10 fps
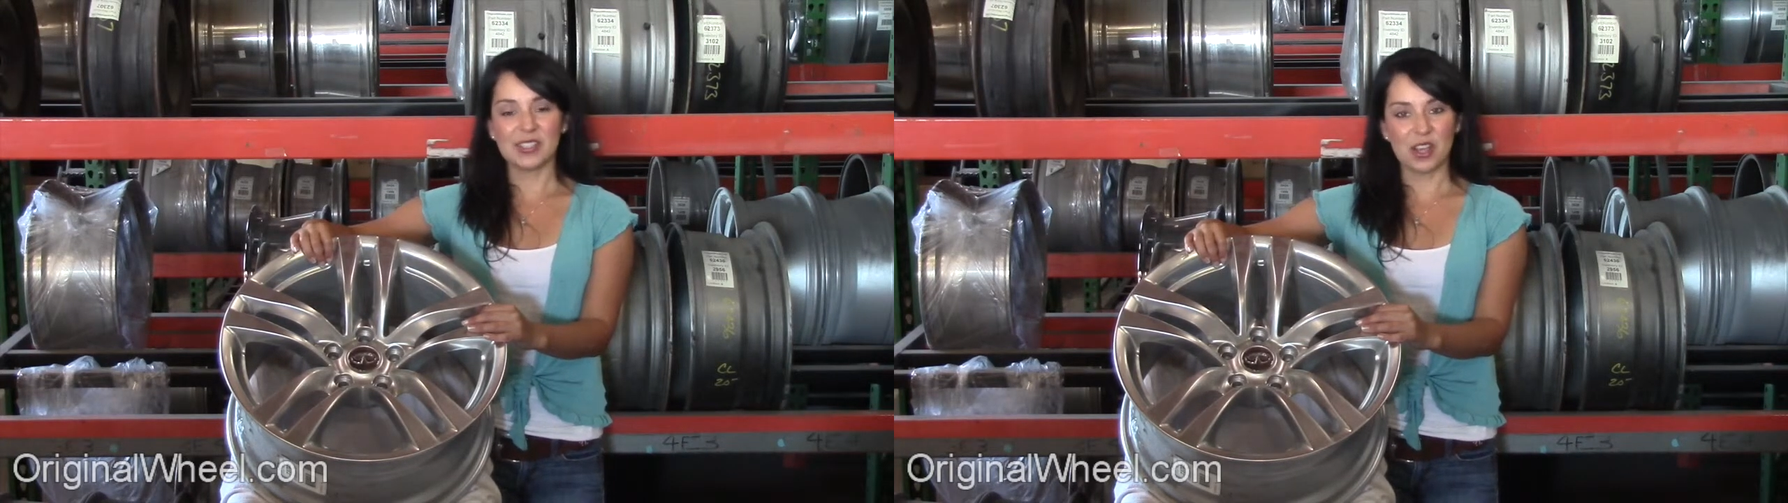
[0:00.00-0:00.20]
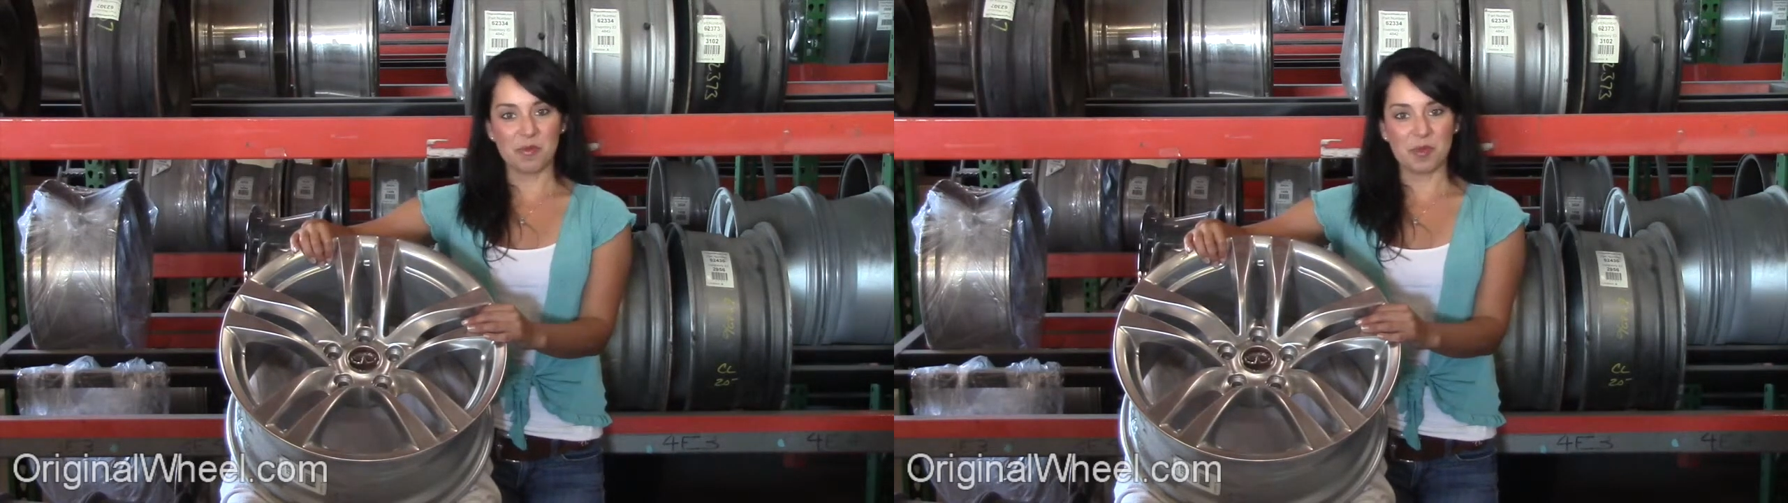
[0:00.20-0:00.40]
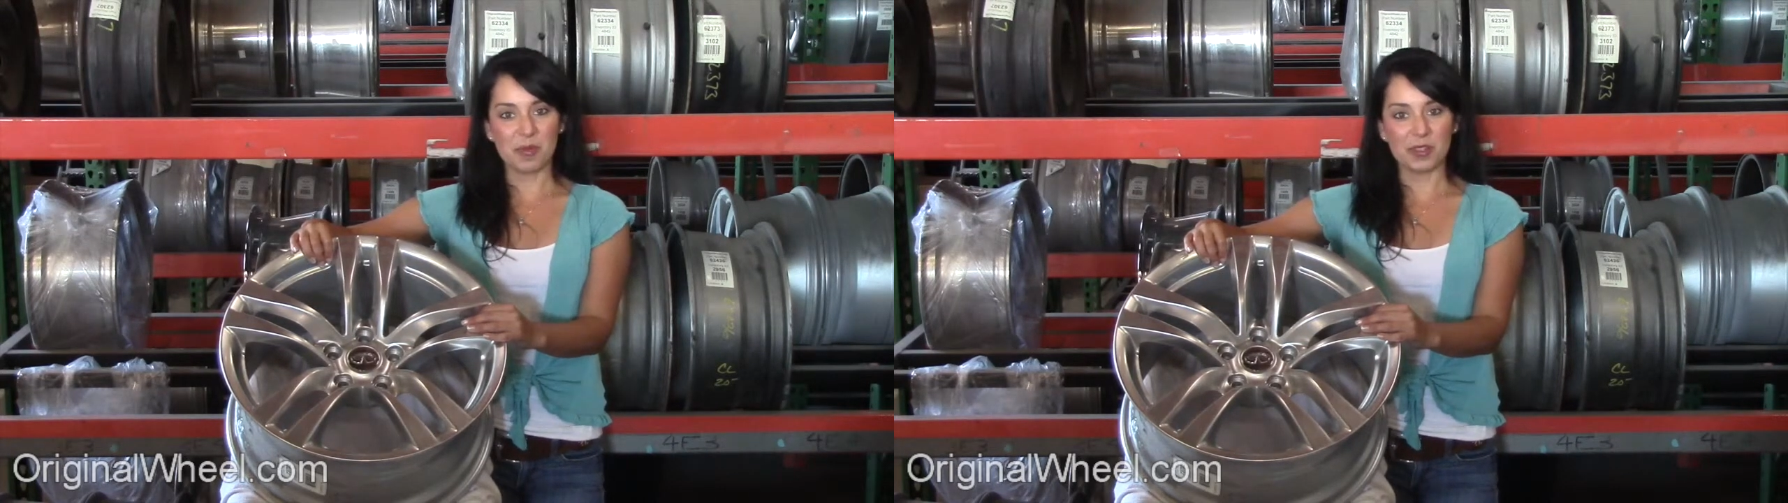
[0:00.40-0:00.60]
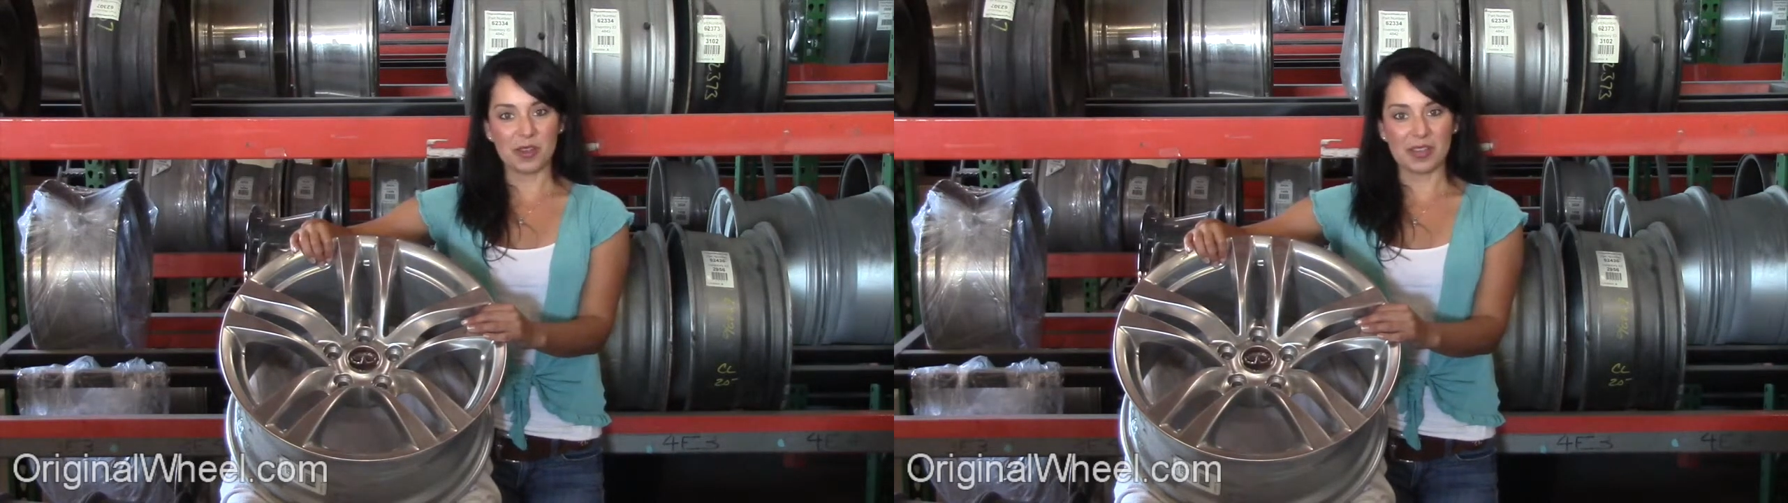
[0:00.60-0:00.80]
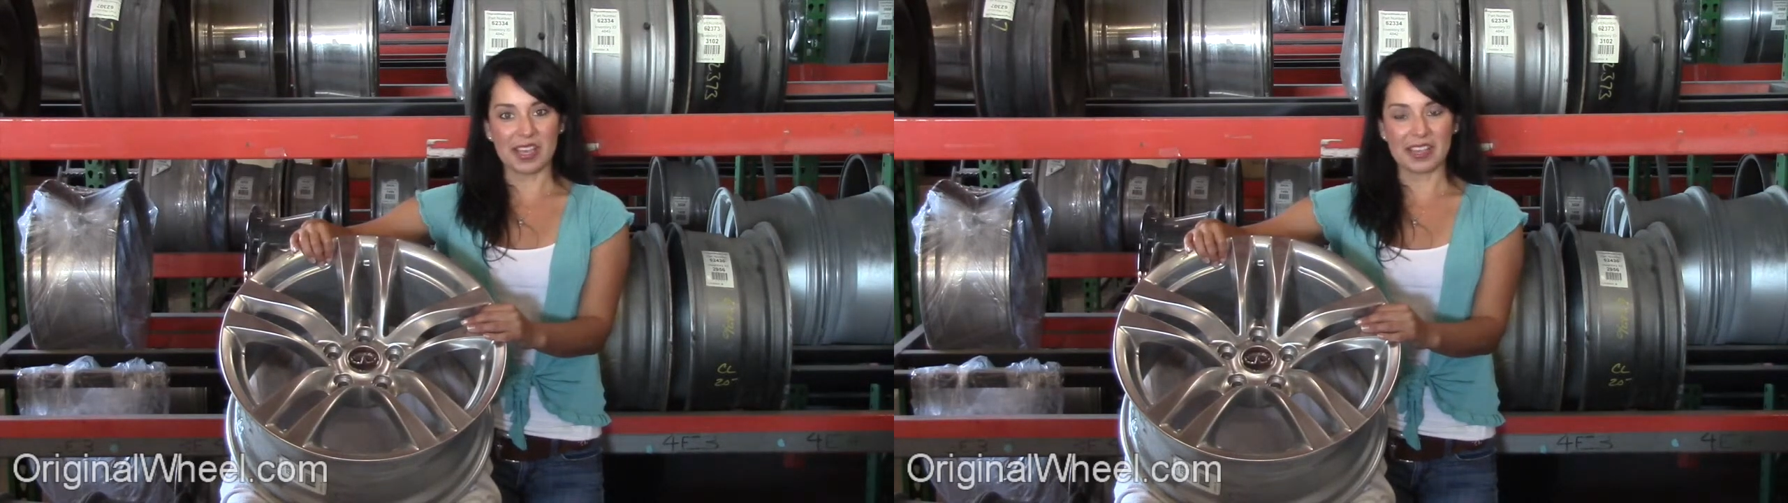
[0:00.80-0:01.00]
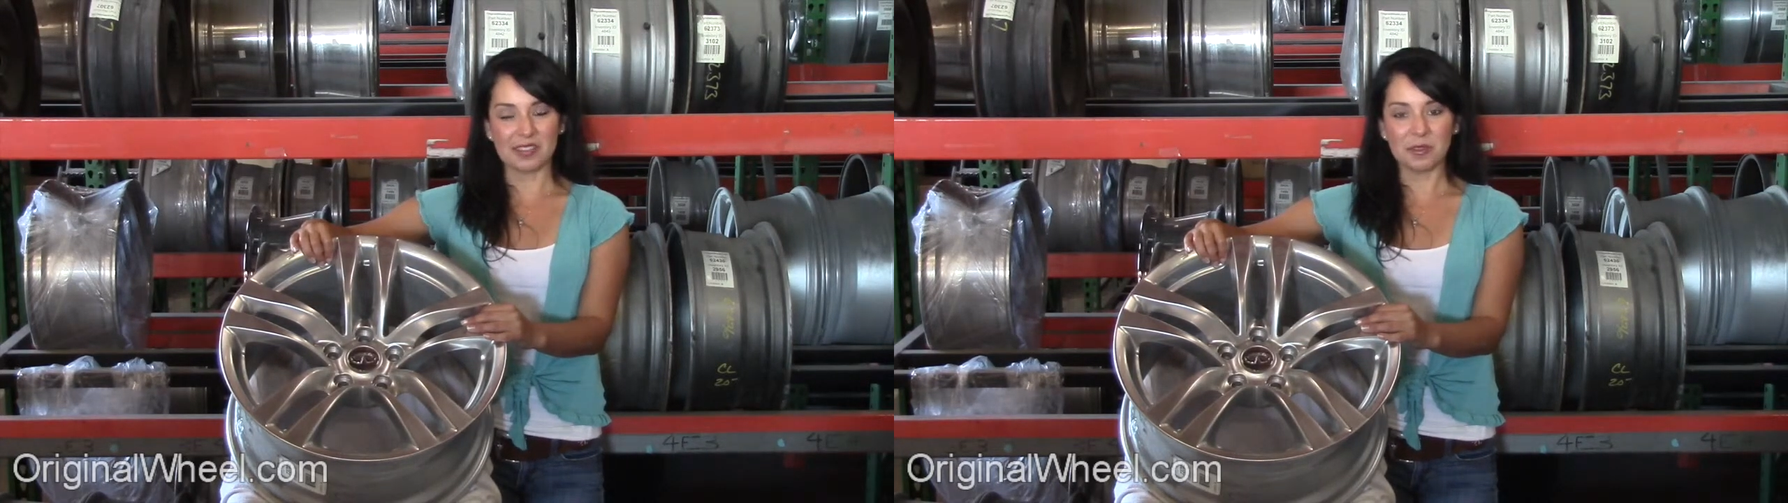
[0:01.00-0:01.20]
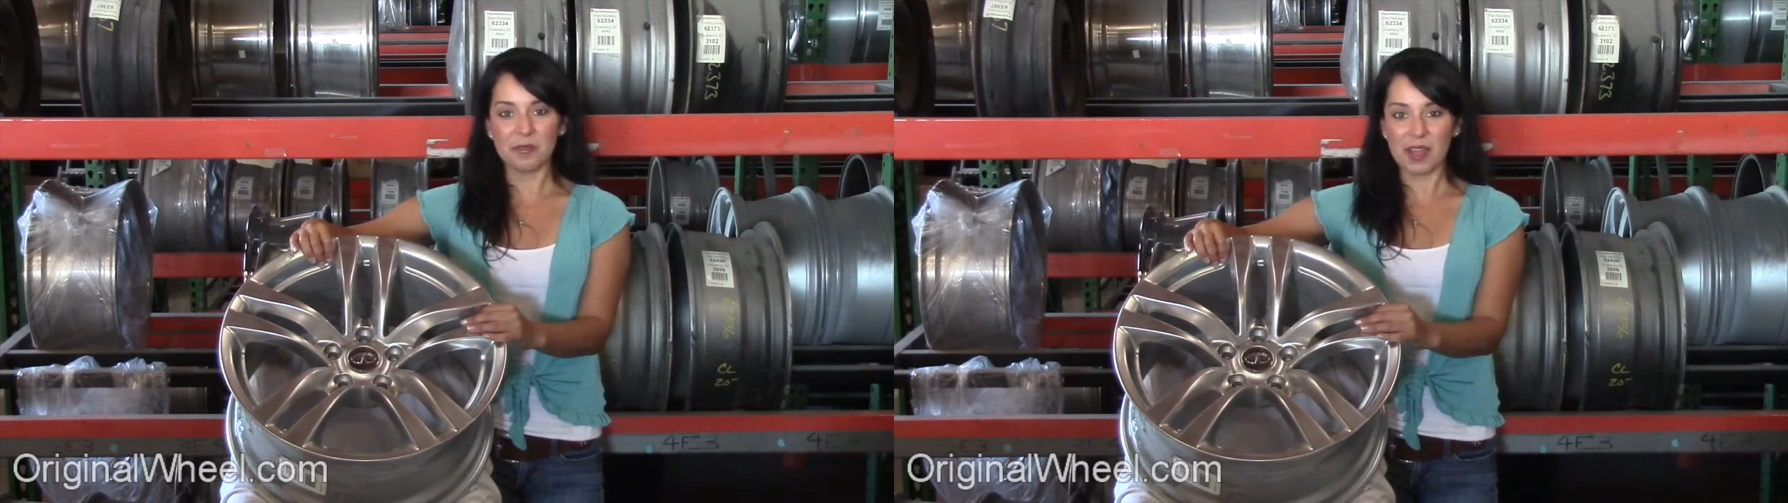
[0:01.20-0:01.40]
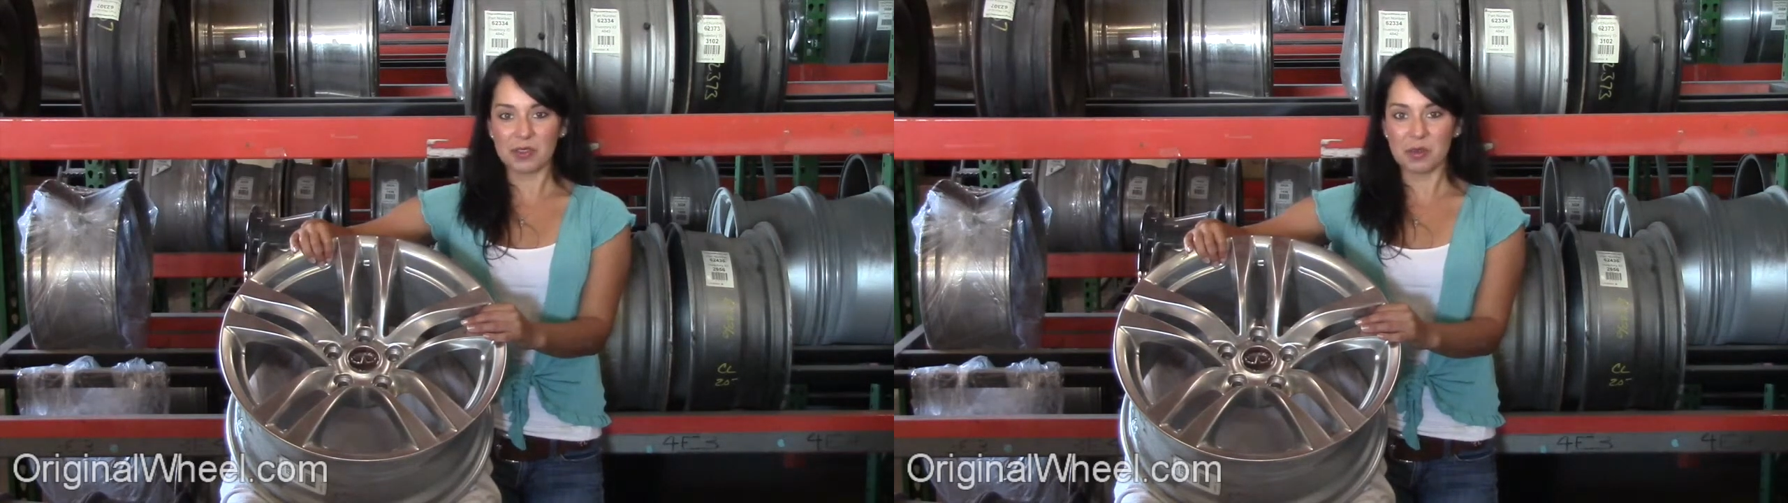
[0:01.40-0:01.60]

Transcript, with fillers: to help people locate the factory